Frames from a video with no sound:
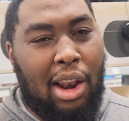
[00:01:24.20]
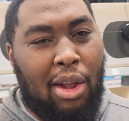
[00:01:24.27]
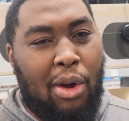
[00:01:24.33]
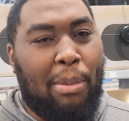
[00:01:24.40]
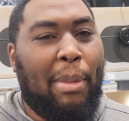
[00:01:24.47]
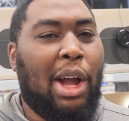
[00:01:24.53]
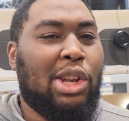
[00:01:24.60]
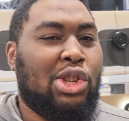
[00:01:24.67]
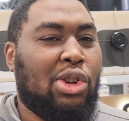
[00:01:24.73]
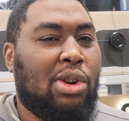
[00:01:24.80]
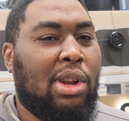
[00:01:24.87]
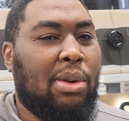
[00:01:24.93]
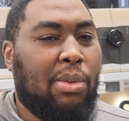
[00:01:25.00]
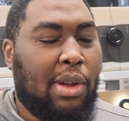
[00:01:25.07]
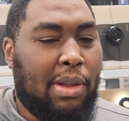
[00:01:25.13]
along my
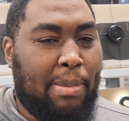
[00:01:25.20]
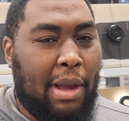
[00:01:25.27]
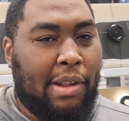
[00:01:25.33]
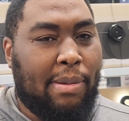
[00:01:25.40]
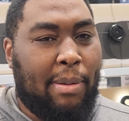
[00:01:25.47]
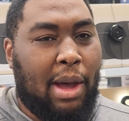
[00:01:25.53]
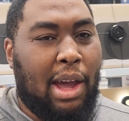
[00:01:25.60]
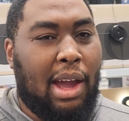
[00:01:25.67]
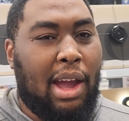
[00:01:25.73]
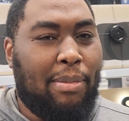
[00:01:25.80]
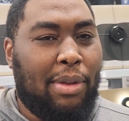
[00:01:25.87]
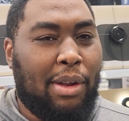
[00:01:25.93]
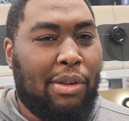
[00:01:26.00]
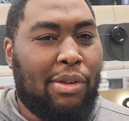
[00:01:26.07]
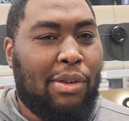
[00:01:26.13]
journey with Best Buy,
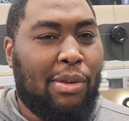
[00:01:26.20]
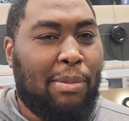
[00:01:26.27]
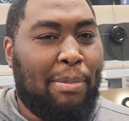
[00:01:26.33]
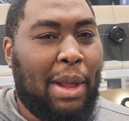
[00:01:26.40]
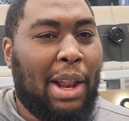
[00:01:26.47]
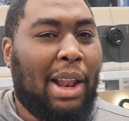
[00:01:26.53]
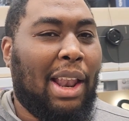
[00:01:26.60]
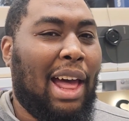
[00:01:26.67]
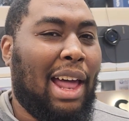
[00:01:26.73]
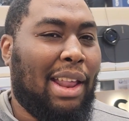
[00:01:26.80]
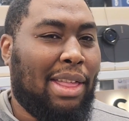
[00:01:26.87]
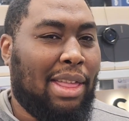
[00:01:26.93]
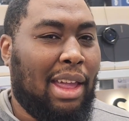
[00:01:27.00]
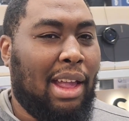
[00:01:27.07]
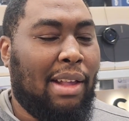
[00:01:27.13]
there's been a lot
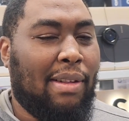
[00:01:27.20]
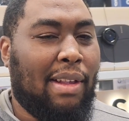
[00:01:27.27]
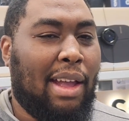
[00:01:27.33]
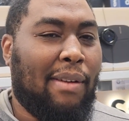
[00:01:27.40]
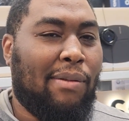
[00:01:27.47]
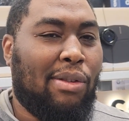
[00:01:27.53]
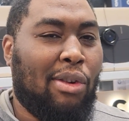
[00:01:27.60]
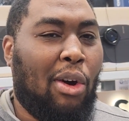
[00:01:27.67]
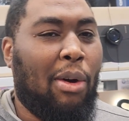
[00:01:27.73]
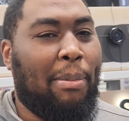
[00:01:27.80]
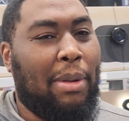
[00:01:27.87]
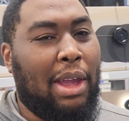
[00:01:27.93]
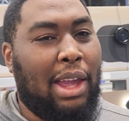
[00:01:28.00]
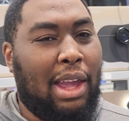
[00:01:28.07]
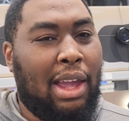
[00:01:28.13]
of things that have taught
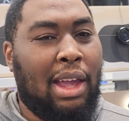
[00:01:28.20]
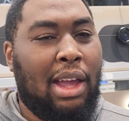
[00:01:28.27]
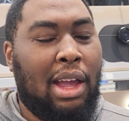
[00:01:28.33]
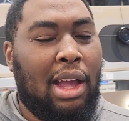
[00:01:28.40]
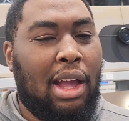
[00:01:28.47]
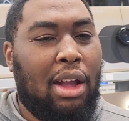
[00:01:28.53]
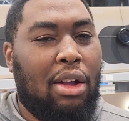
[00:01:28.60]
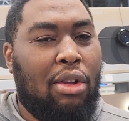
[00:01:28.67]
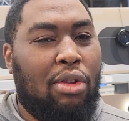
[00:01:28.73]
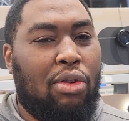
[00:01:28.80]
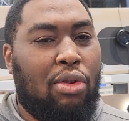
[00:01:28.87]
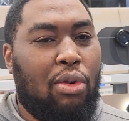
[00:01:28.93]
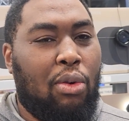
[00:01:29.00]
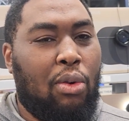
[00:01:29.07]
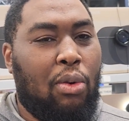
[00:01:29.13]
me
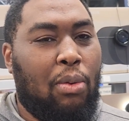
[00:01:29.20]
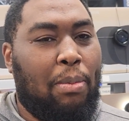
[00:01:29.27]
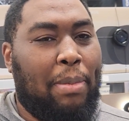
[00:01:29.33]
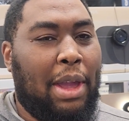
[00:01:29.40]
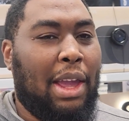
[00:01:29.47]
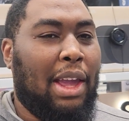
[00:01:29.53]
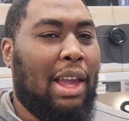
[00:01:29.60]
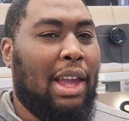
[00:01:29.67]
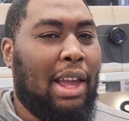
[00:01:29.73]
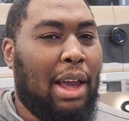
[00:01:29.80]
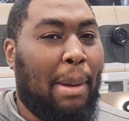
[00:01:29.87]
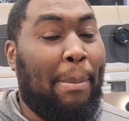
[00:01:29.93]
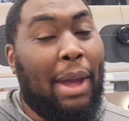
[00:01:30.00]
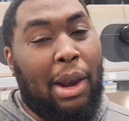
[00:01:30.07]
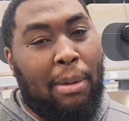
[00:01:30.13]
to be
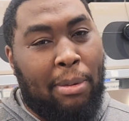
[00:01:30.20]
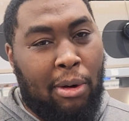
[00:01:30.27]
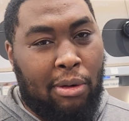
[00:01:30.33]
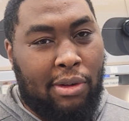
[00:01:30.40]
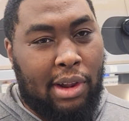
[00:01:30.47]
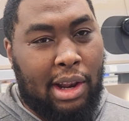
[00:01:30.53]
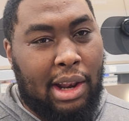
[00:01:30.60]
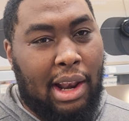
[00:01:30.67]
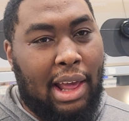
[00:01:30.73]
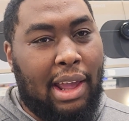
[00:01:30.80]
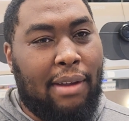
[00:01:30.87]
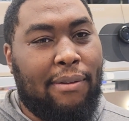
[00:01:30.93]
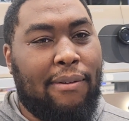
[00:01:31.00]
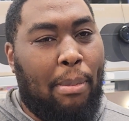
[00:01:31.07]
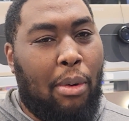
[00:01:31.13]
a better person in
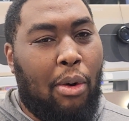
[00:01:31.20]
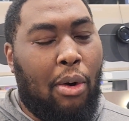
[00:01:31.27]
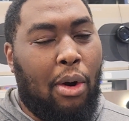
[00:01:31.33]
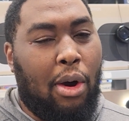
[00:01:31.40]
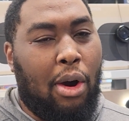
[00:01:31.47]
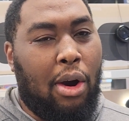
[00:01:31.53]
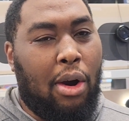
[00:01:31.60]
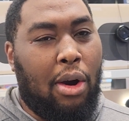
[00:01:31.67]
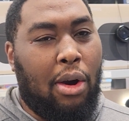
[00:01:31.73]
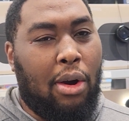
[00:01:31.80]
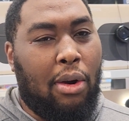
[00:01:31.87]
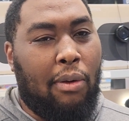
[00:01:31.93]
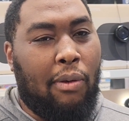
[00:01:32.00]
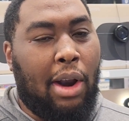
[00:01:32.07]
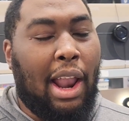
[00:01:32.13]
life, more
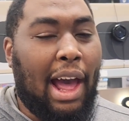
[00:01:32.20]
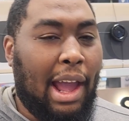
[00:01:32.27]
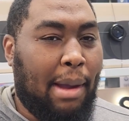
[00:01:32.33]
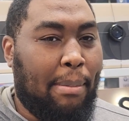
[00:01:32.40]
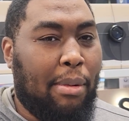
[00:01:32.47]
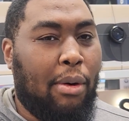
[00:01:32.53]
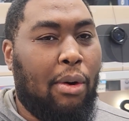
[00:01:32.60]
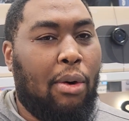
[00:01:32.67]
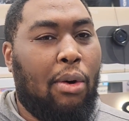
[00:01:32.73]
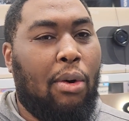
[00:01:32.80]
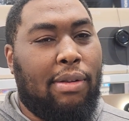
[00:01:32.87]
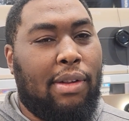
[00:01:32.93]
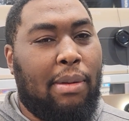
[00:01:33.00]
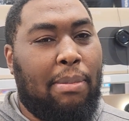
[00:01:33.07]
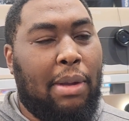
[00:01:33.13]
reliable,
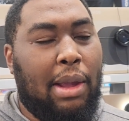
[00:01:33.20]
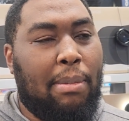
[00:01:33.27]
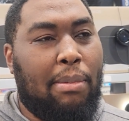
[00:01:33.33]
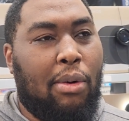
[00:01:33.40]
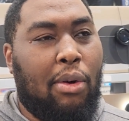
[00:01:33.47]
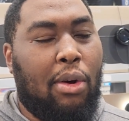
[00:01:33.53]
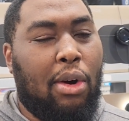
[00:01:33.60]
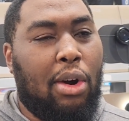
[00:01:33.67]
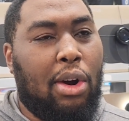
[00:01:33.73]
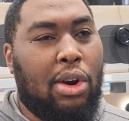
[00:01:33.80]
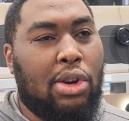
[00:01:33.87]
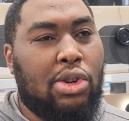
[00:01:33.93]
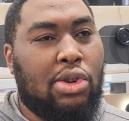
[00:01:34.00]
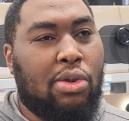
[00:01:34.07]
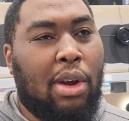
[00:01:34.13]
to be more
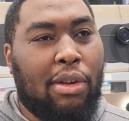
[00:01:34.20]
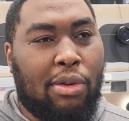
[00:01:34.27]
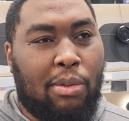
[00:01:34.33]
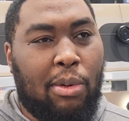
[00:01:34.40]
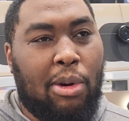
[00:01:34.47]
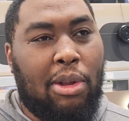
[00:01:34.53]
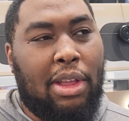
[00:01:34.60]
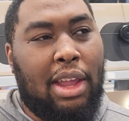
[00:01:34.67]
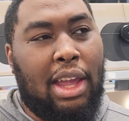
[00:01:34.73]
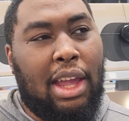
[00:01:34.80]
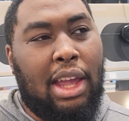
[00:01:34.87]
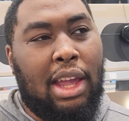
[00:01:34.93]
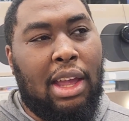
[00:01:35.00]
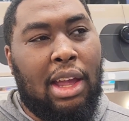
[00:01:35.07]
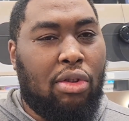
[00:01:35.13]

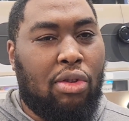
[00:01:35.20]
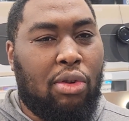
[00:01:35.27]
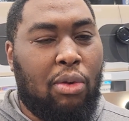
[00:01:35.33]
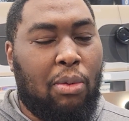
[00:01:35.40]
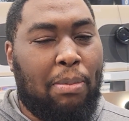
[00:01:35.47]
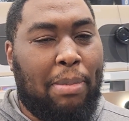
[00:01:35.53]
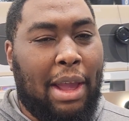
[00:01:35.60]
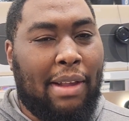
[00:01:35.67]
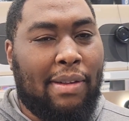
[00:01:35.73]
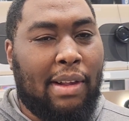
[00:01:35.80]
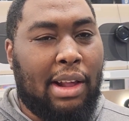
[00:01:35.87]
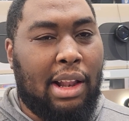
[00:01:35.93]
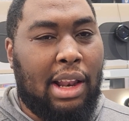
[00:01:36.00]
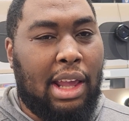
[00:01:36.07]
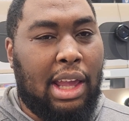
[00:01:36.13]
trustworthy, to
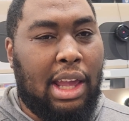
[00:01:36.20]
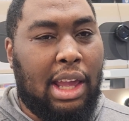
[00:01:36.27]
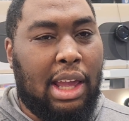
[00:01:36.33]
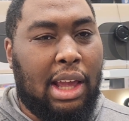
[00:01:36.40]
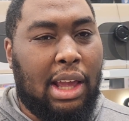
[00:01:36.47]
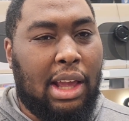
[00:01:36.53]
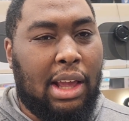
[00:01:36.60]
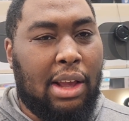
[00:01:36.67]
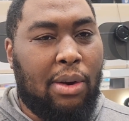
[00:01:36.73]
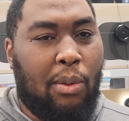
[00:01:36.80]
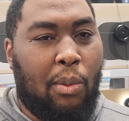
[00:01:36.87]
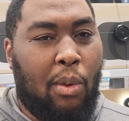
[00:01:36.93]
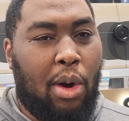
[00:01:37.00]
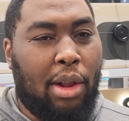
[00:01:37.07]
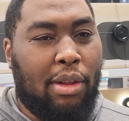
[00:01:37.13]
basically
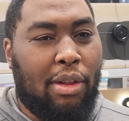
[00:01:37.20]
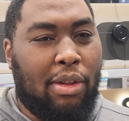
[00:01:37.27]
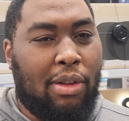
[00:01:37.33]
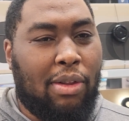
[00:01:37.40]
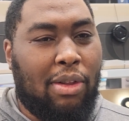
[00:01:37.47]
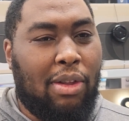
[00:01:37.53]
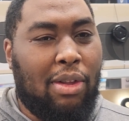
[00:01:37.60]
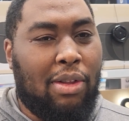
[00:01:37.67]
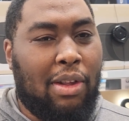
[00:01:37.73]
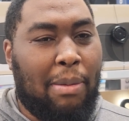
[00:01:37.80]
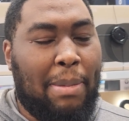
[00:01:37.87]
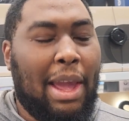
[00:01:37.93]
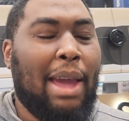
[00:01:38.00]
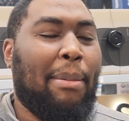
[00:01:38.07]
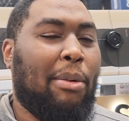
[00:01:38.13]
want to
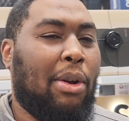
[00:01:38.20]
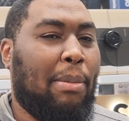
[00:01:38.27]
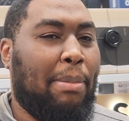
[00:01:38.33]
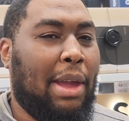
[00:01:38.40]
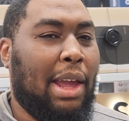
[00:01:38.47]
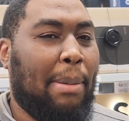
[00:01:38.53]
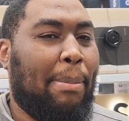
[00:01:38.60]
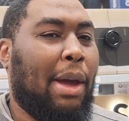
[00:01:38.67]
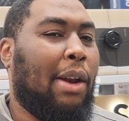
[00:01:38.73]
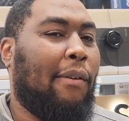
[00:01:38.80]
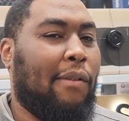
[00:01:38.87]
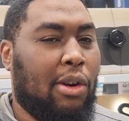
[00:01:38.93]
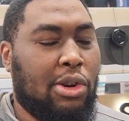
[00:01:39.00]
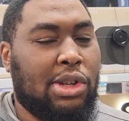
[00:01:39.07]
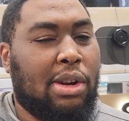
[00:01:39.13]
be able to be a better
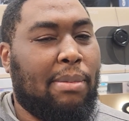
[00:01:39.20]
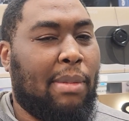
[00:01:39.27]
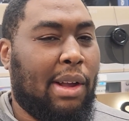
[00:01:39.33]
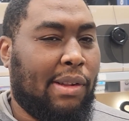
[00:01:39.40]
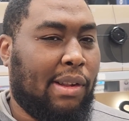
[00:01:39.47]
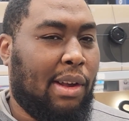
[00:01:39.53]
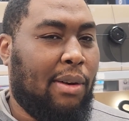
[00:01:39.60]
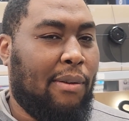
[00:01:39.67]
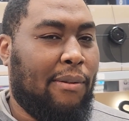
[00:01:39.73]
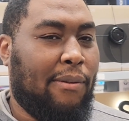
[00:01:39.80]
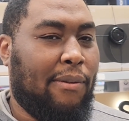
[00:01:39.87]
version of myself